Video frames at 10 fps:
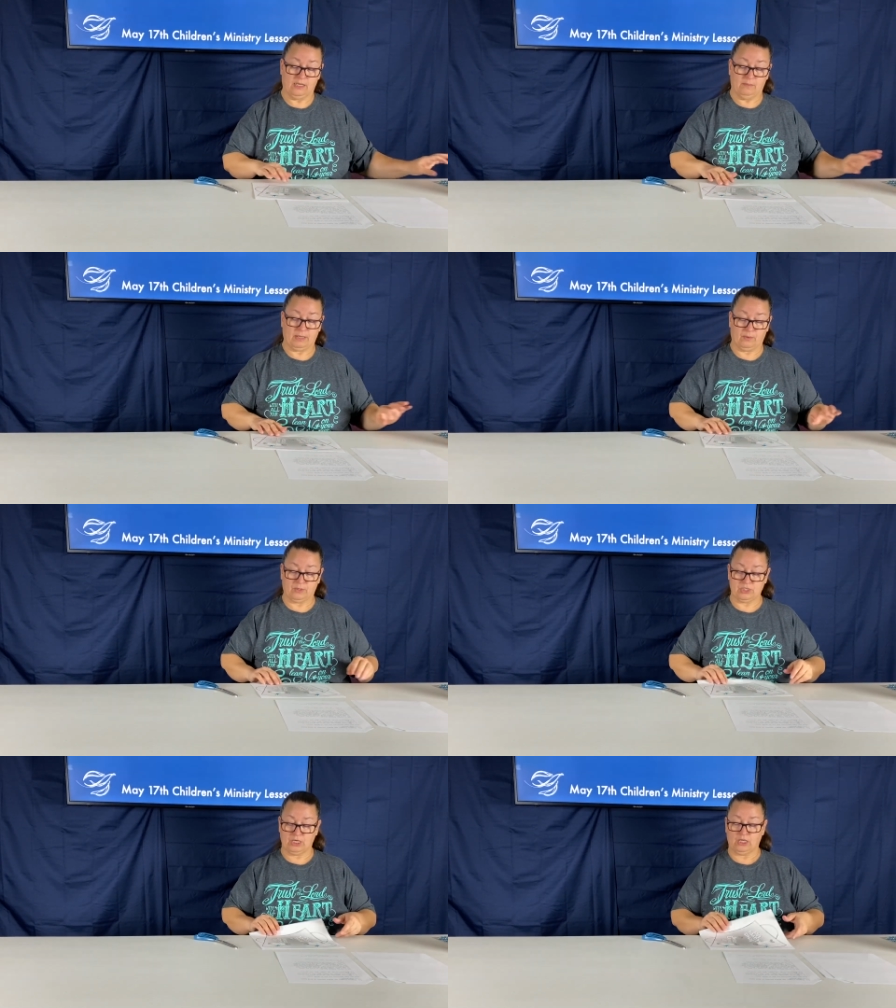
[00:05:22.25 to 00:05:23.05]
but I
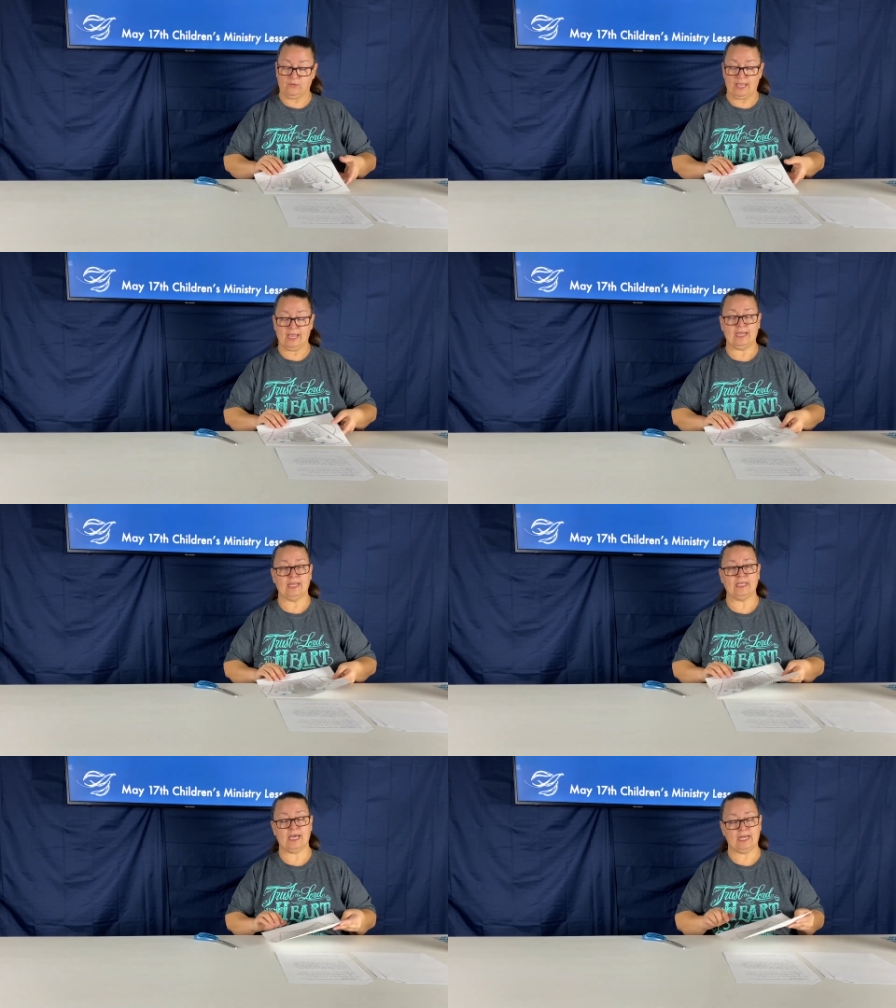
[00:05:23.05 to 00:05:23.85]
want you to go ahead
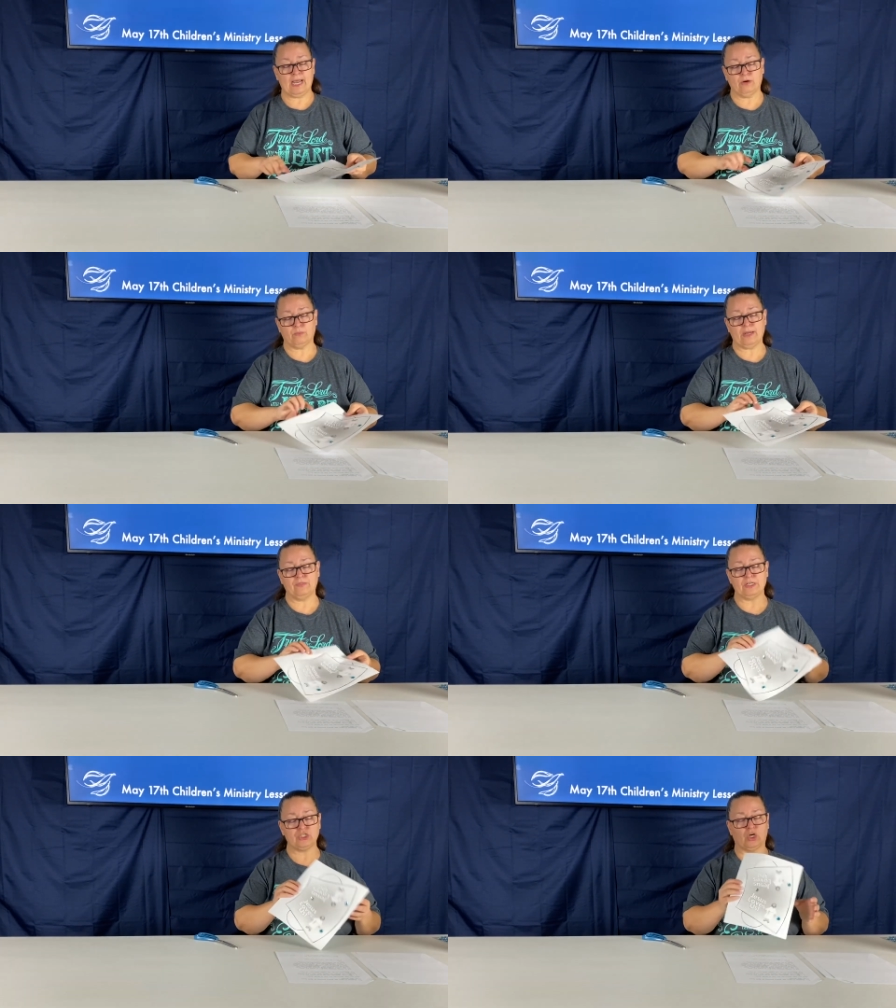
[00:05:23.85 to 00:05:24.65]
and cut out around
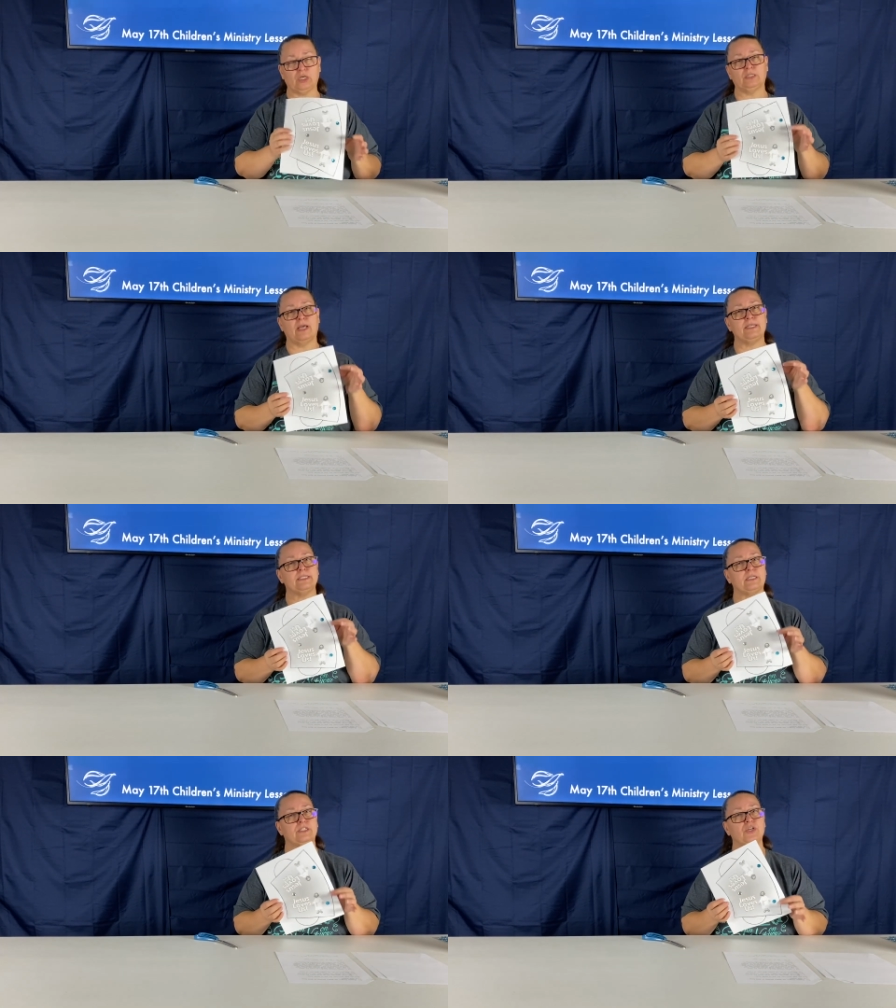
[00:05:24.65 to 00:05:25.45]
the dark lines
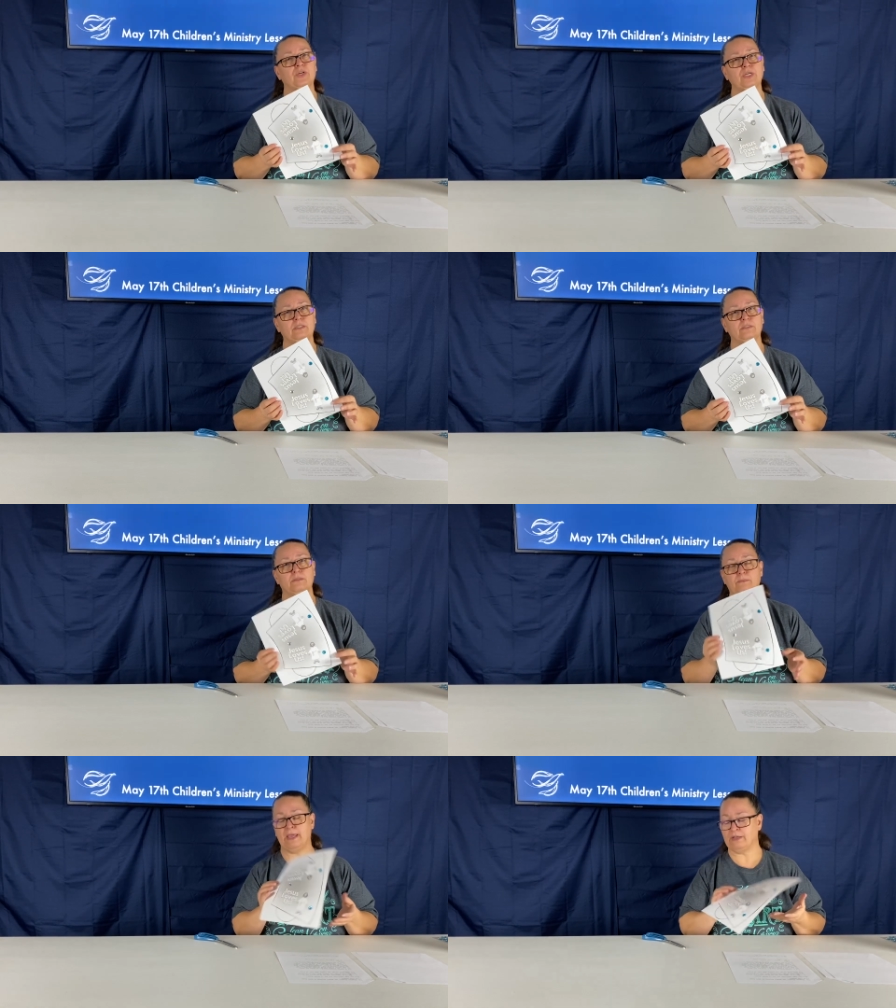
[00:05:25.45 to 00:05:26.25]
on your
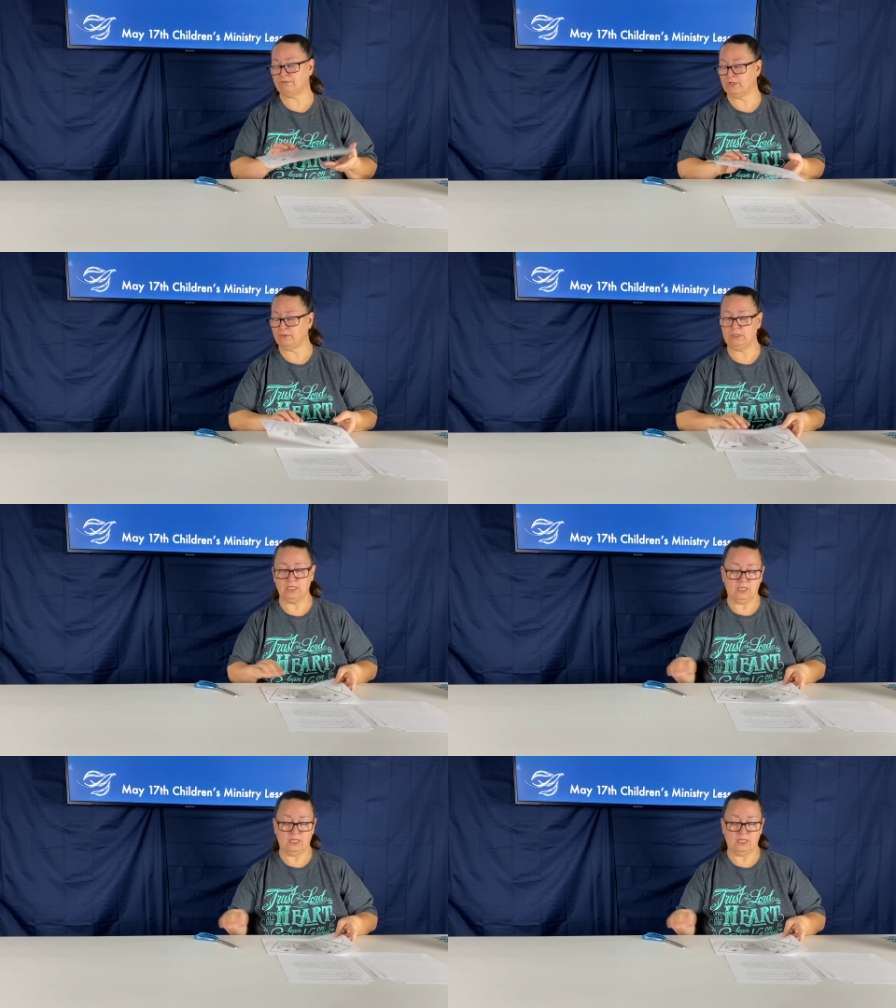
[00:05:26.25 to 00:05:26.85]
megaphone.